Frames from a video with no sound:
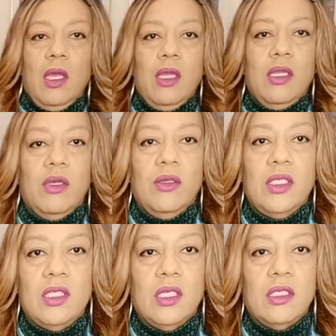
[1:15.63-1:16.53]
I know,
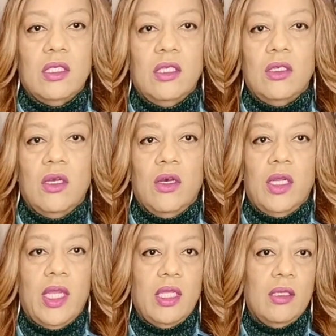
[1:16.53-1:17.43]
this doesn't look all
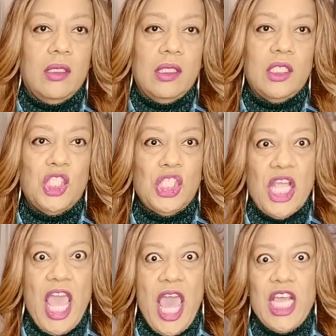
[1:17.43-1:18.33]
that
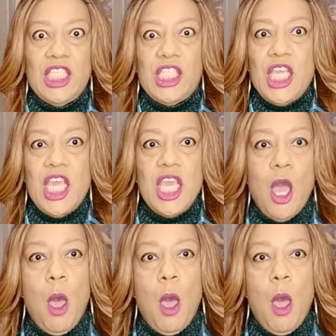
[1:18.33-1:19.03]
jazzy.